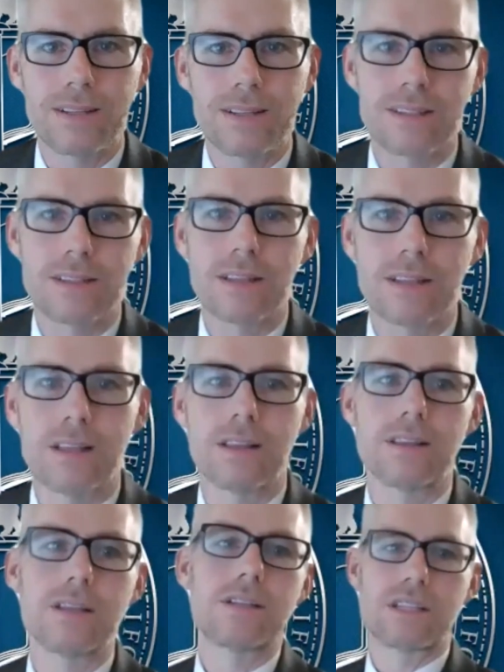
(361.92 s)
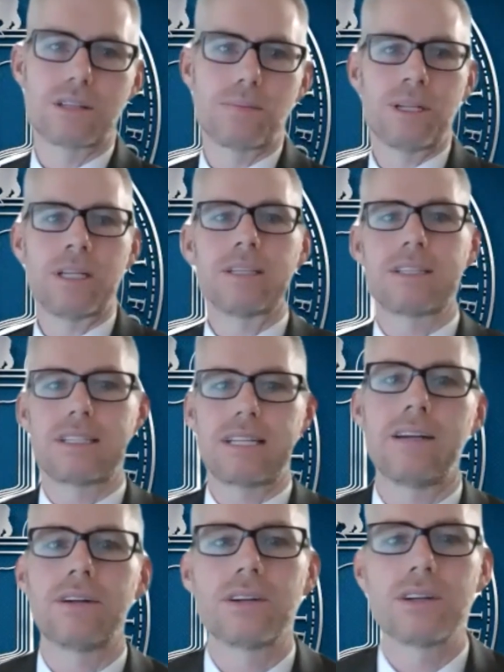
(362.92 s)
that's the discipline
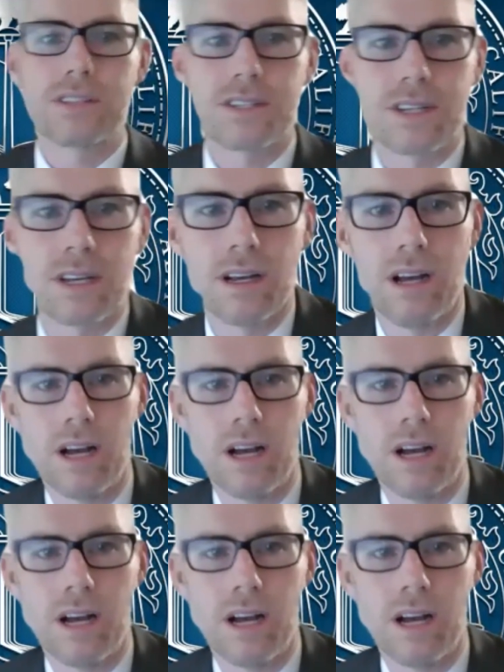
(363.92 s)
standards.